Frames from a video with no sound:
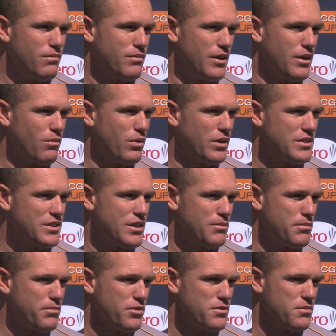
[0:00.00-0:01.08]
you know, one
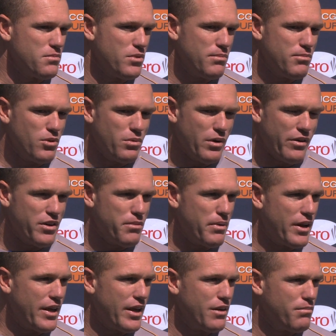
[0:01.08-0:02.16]
team in Brisbane, we're more worried
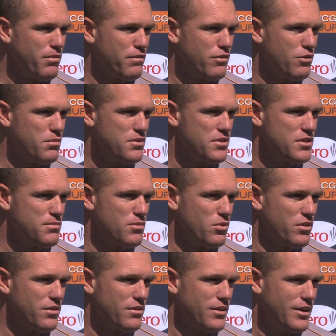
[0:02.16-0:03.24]
about our performances
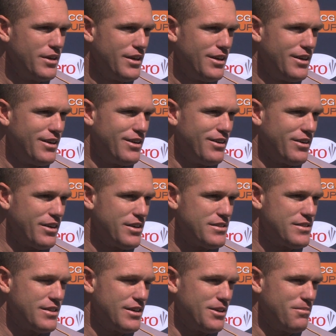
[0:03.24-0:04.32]
more than, I
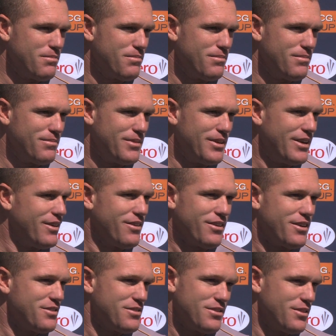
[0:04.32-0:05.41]
guess,
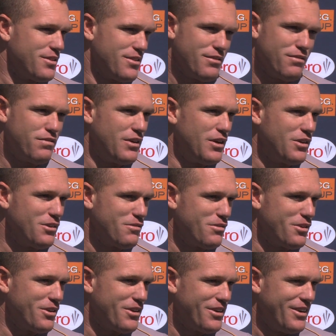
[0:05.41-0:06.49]
the feel
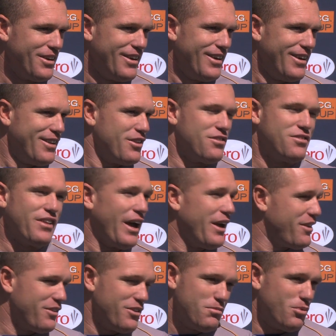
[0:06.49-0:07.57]
of the
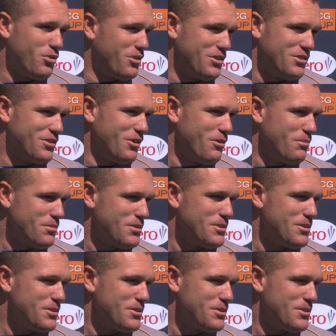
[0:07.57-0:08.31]
state at this point in time.